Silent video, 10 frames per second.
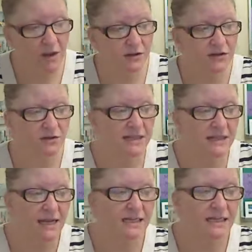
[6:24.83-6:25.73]
So let's
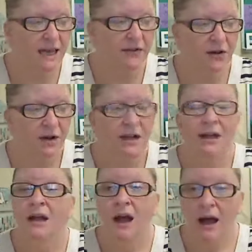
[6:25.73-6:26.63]
say it together.
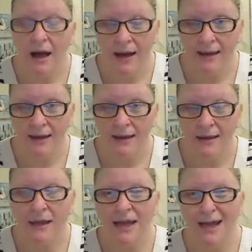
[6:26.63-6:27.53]
I
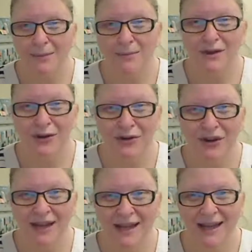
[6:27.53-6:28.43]
am
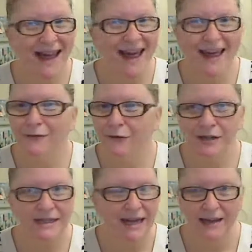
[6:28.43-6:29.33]
learning every
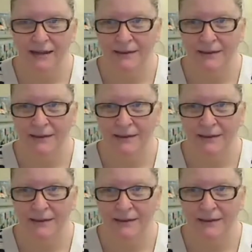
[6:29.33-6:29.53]
day.